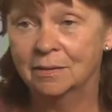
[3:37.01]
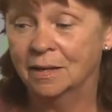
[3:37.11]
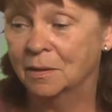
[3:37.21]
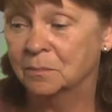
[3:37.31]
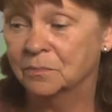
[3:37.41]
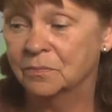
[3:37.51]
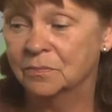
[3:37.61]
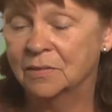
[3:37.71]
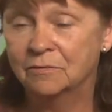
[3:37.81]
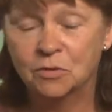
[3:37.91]
um,
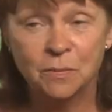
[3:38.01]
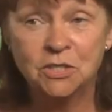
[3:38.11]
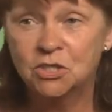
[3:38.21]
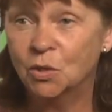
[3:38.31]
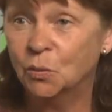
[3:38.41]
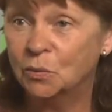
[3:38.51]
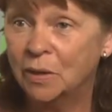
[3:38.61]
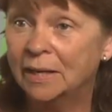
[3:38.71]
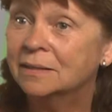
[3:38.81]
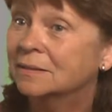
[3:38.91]
information that we
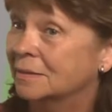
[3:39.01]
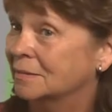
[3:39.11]
read,